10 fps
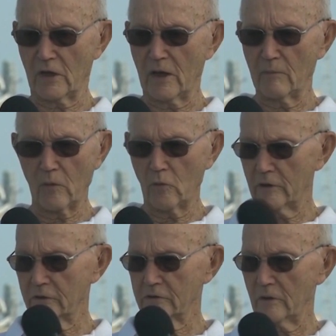time. I
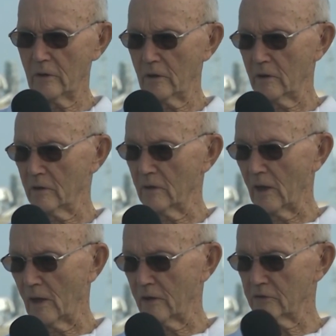want to turn and
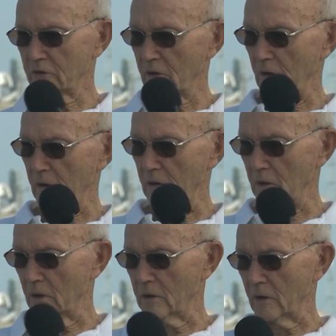ask
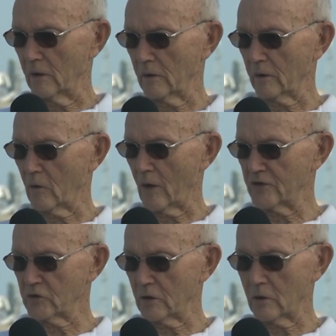Neil a
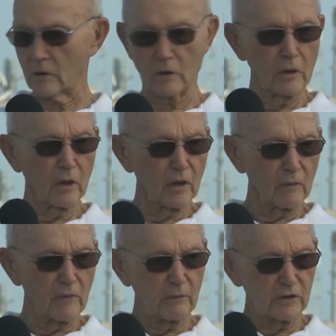question and
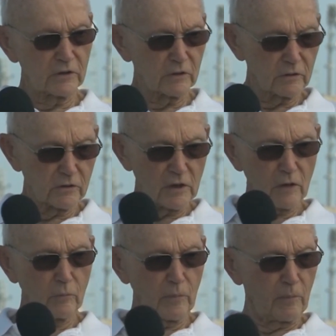maybe
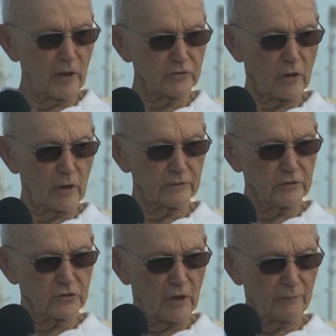tell Buzz
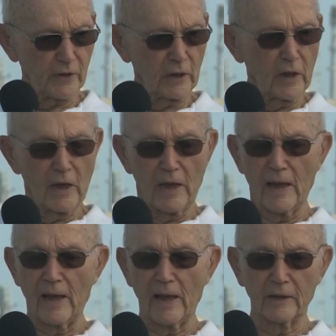Aldrin something.
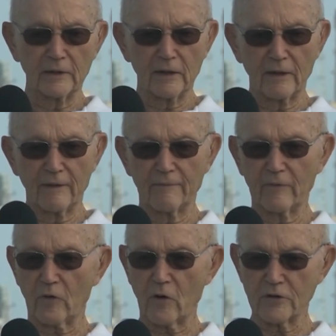And
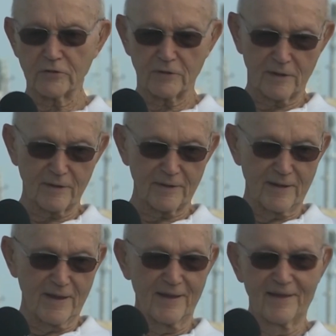of course,
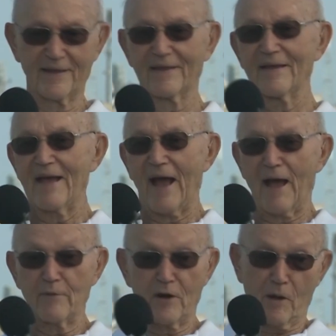
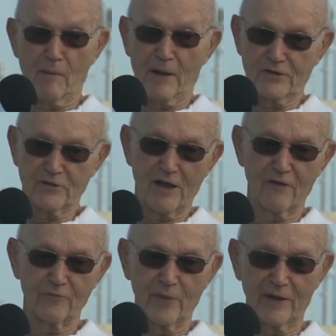I'm here by
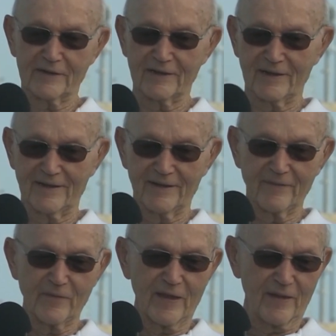myself, but
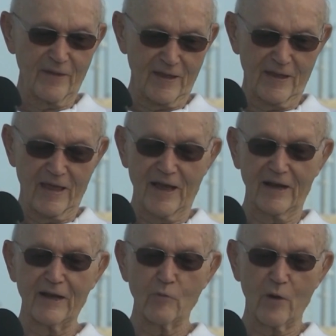at
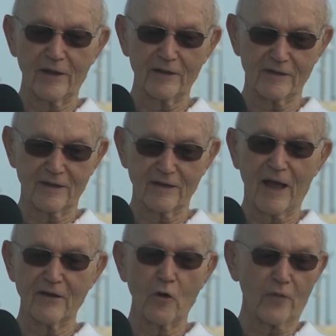any rate,
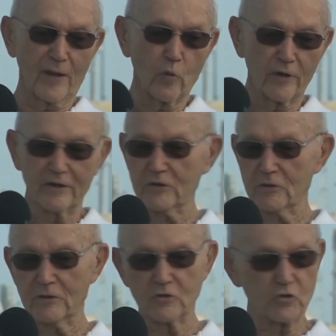I know they would
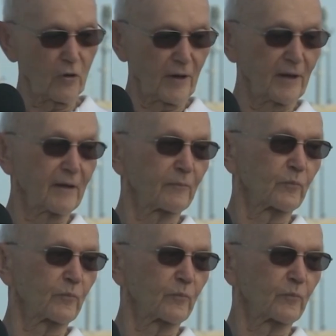enjoy